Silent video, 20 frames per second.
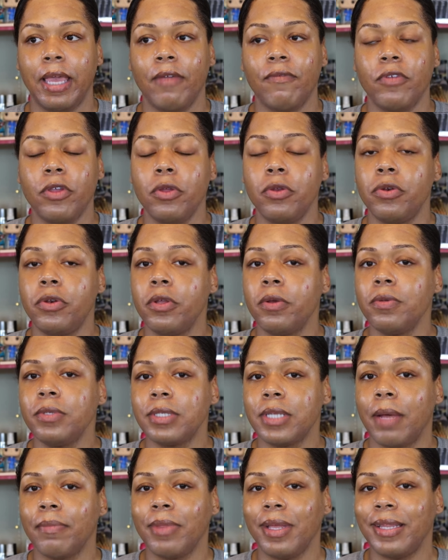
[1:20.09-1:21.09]
if you do
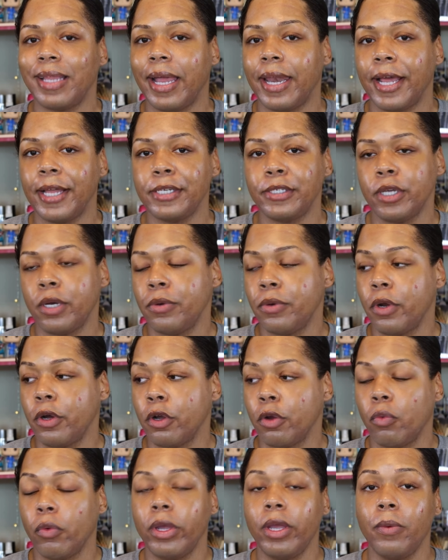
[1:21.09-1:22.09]
something that I don't
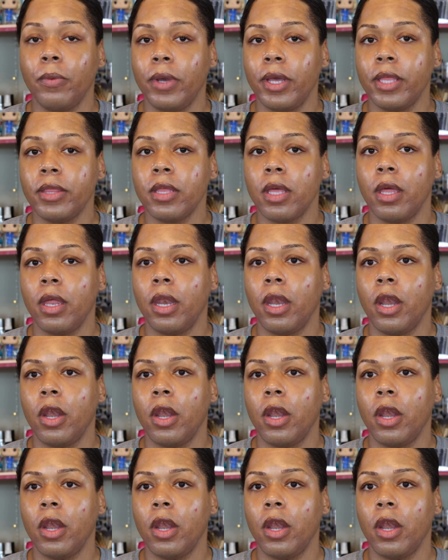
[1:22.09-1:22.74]
agree with,